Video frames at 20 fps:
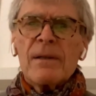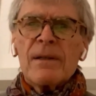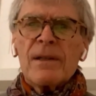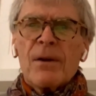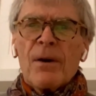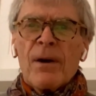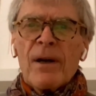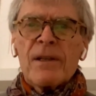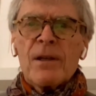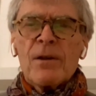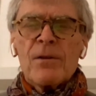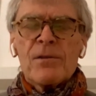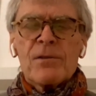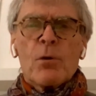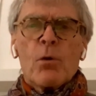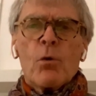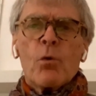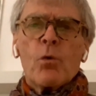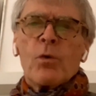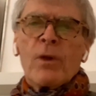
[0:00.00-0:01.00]
You know, I don't
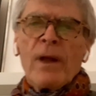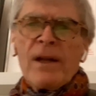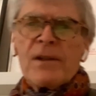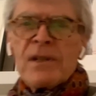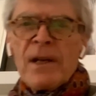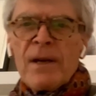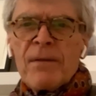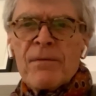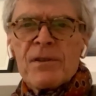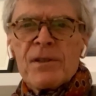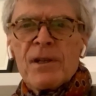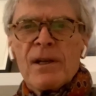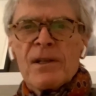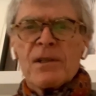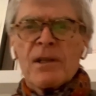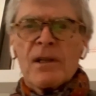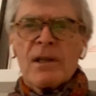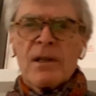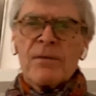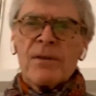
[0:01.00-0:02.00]
say, oh, that's
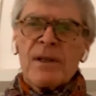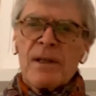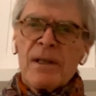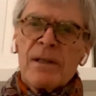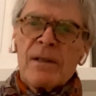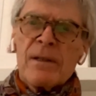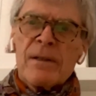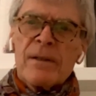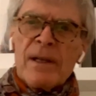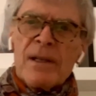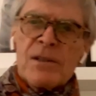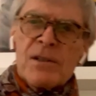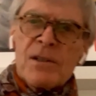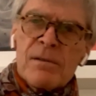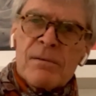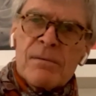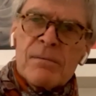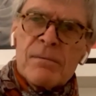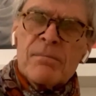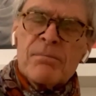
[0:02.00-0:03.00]
advertising over here,
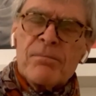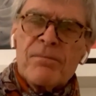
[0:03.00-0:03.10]
that's